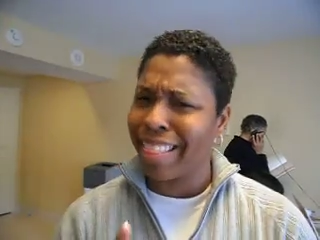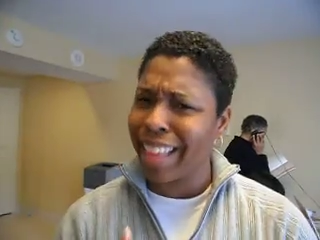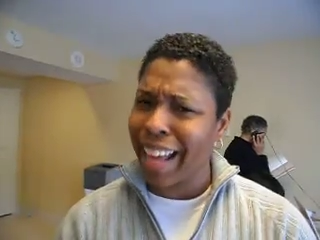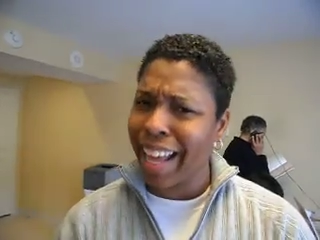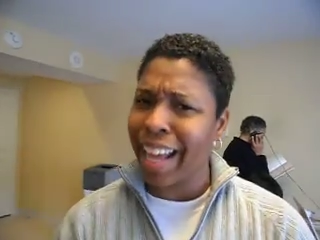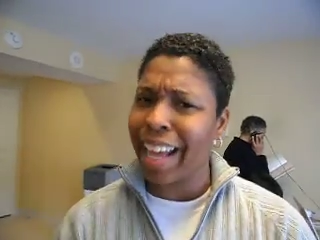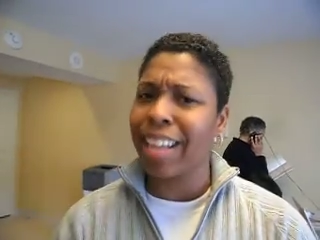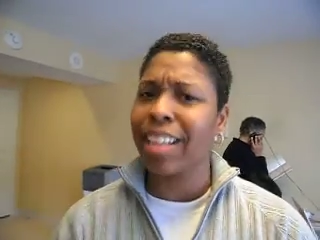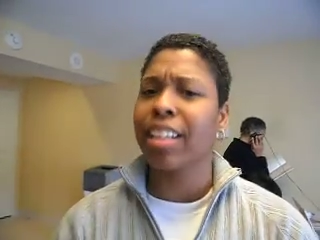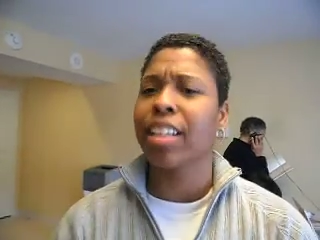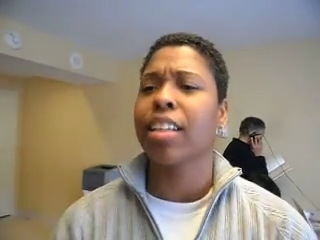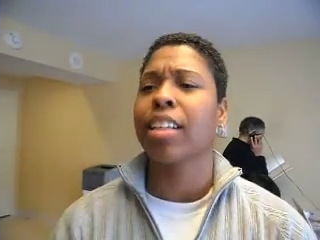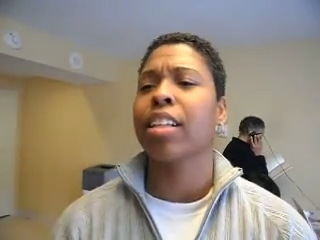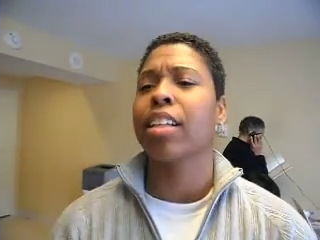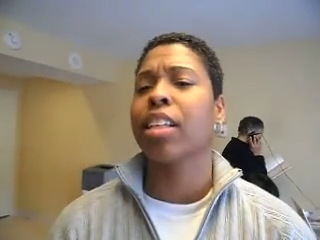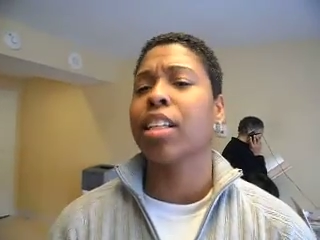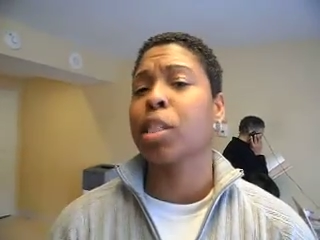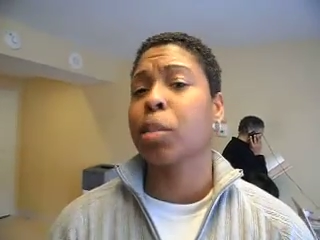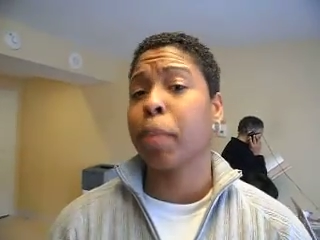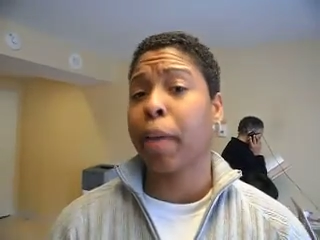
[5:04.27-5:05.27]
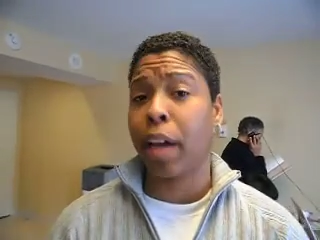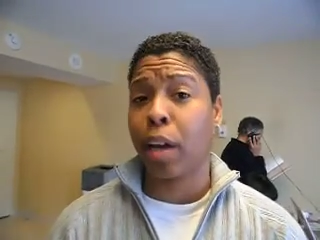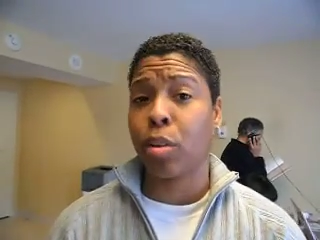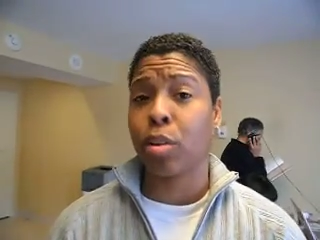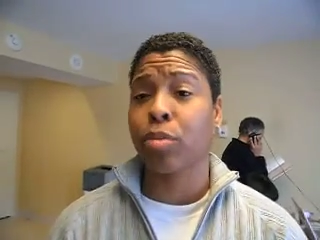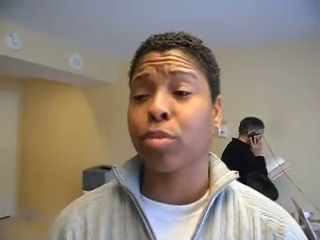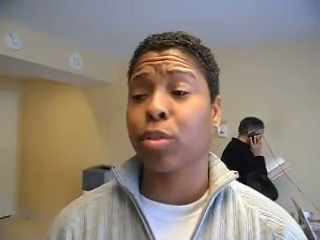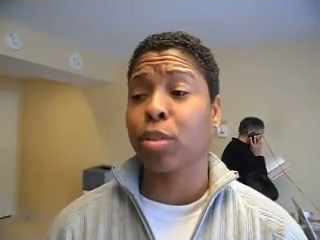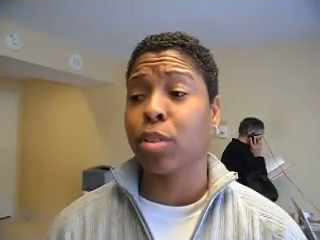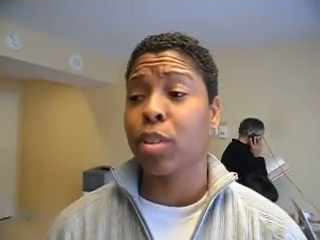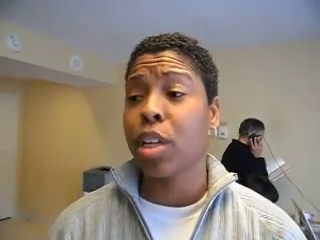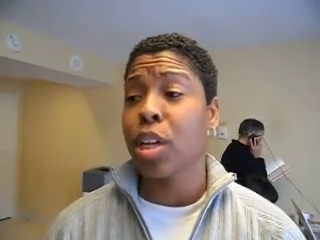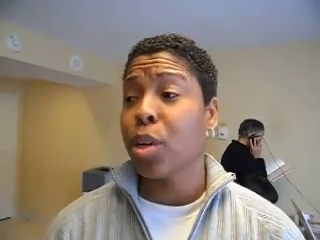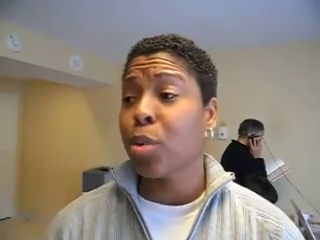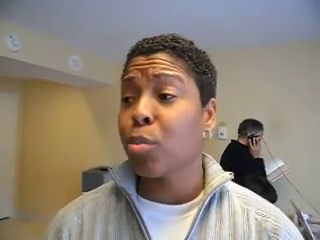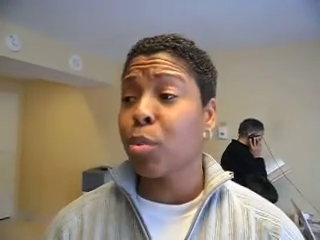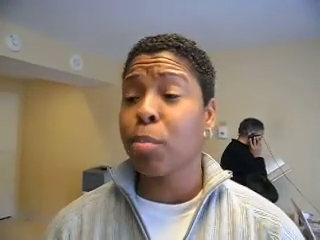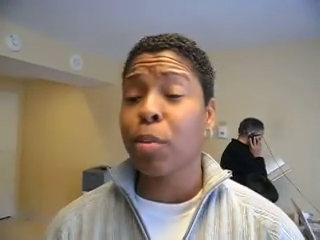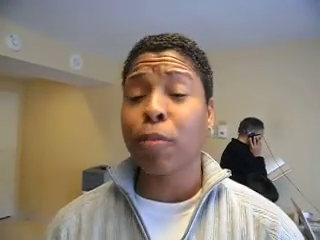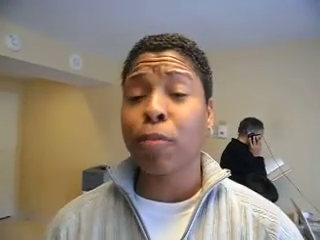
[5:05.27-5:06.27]
that is powerful.
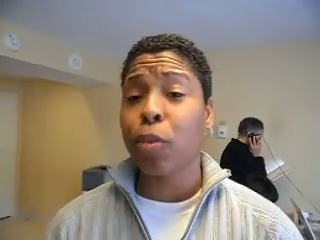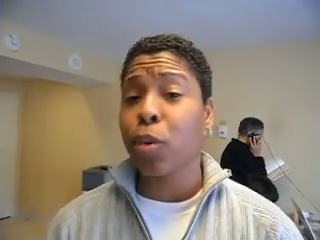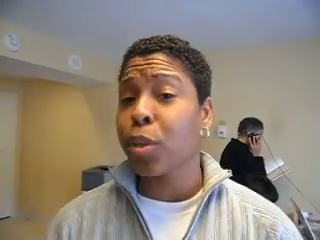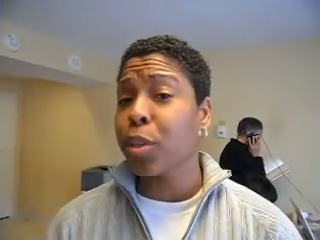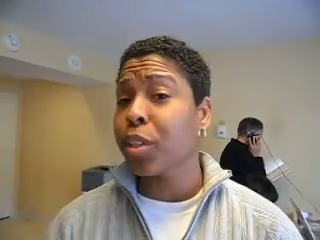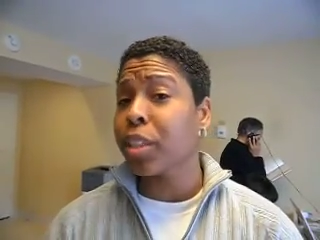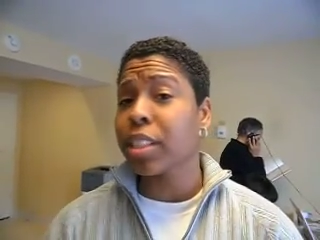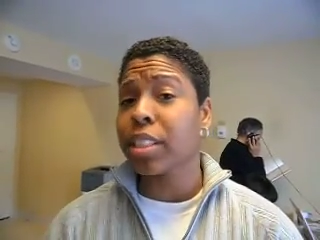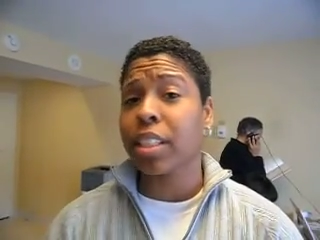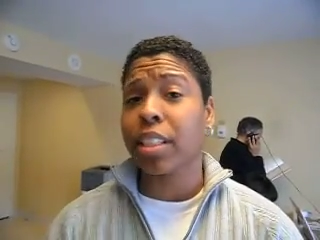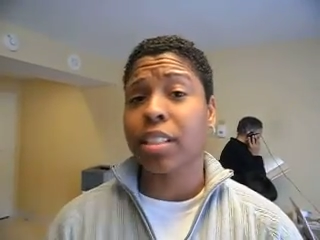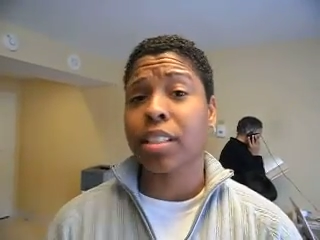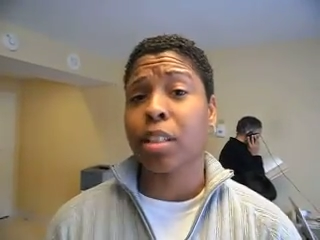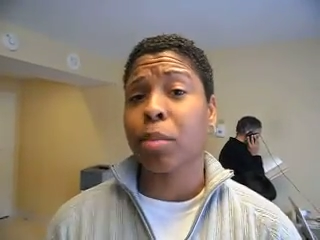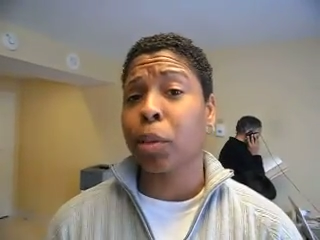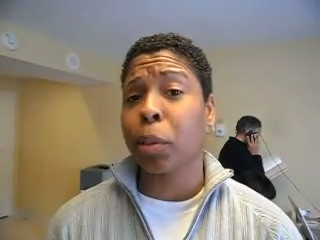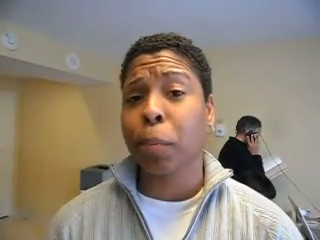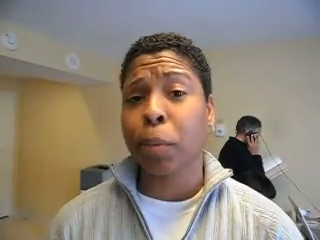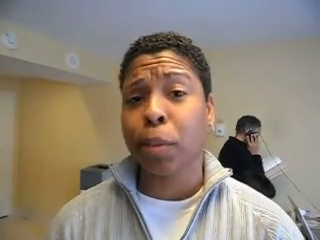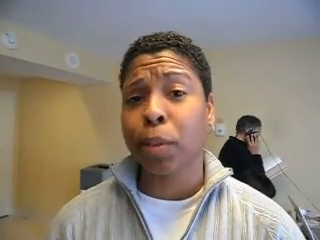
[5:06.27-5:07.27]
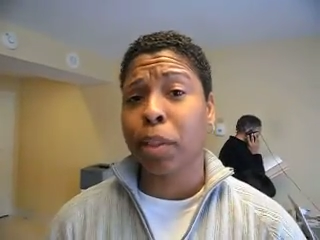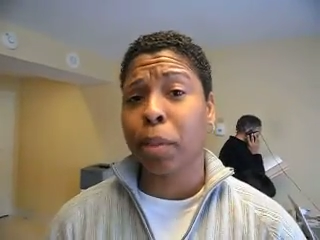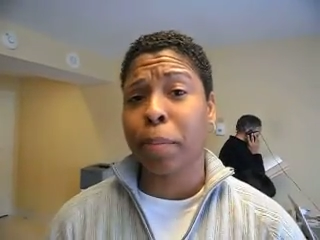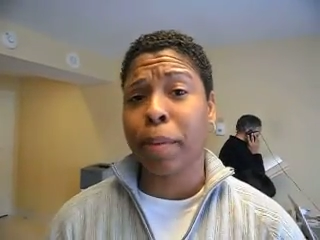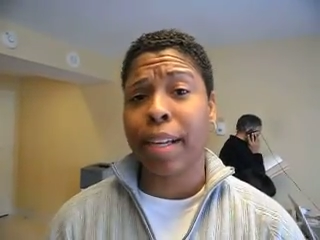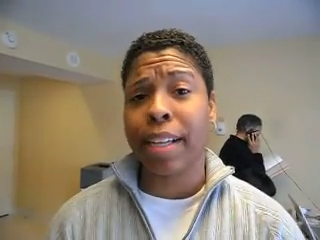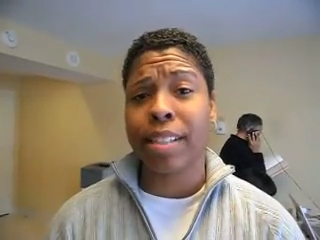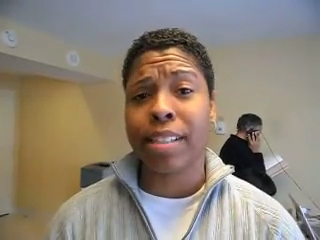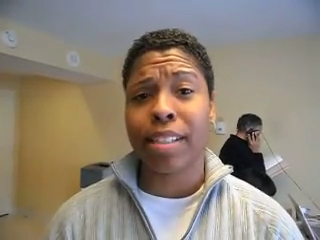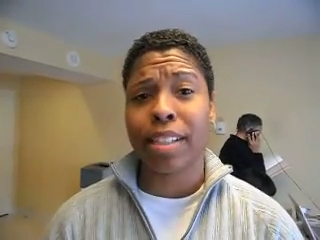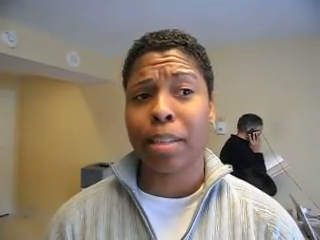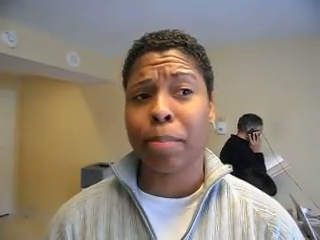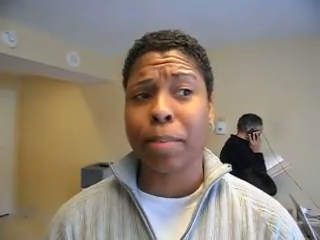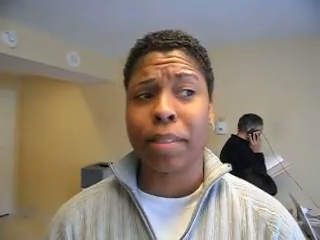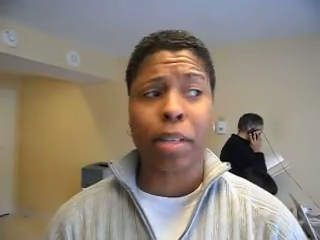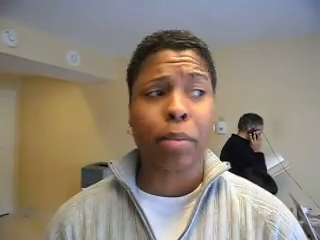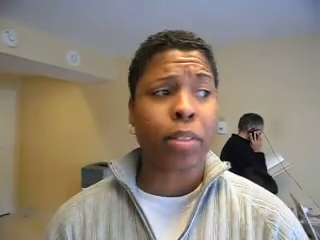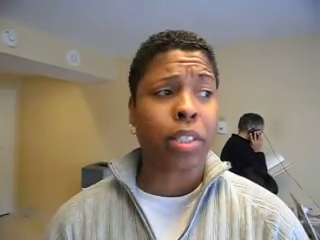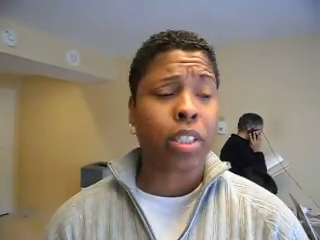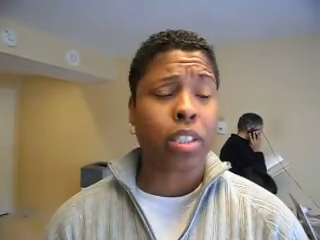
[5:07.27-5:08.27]
When before you could tell someone to pull their pants up and
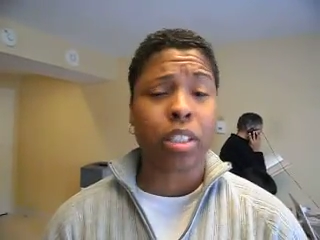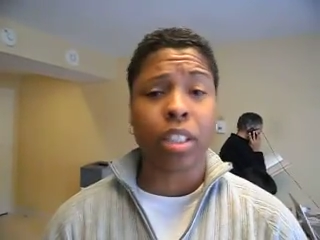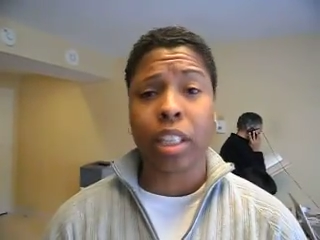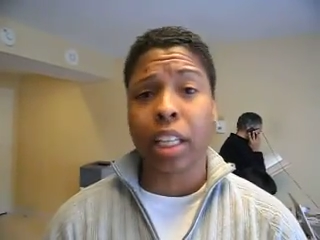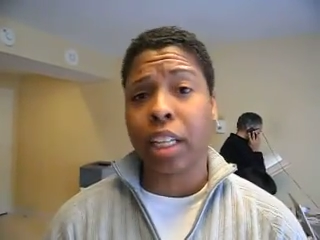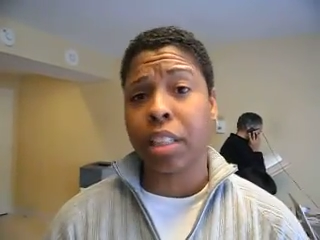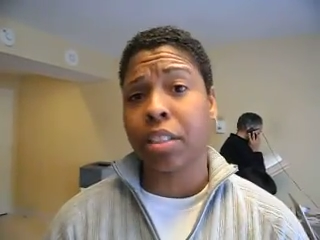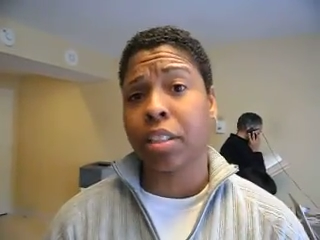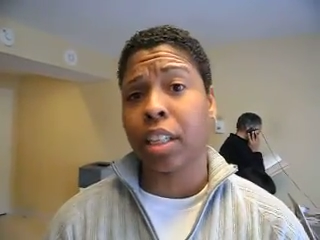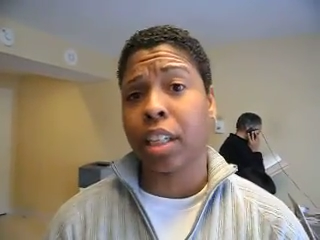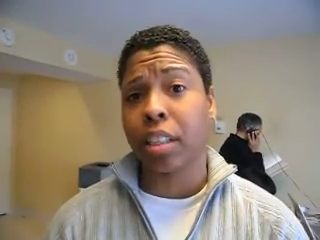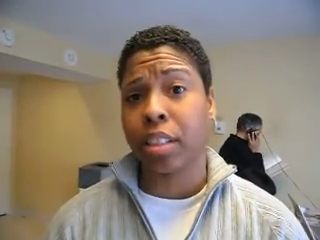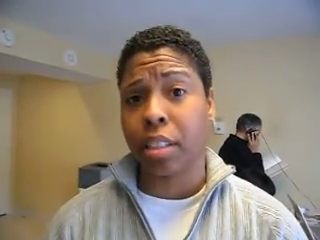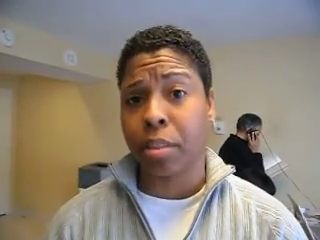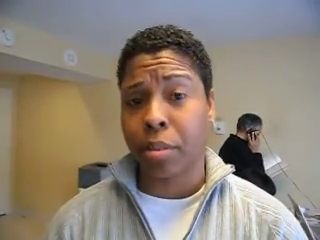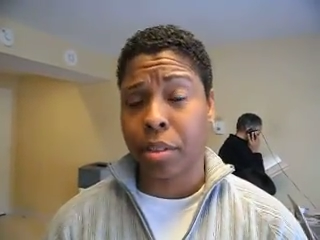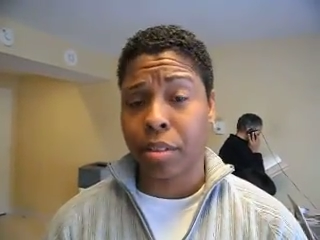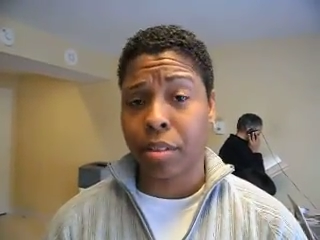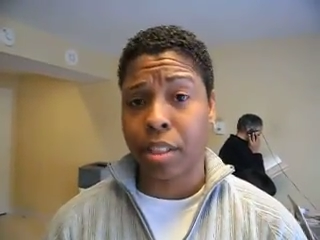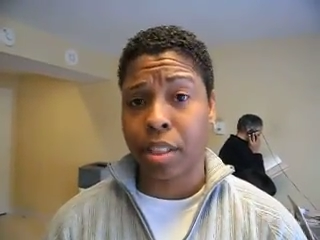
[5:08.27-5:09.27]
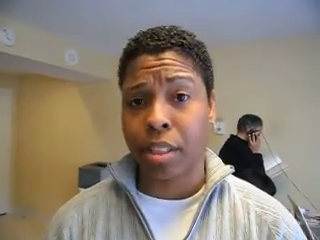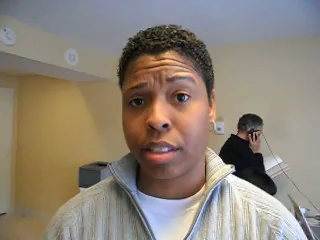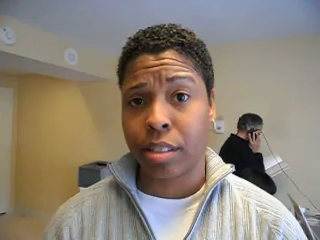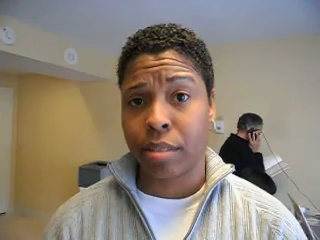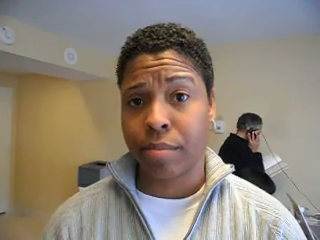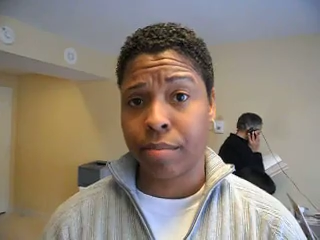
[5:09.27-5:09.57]
they would just look at you like they were crazy.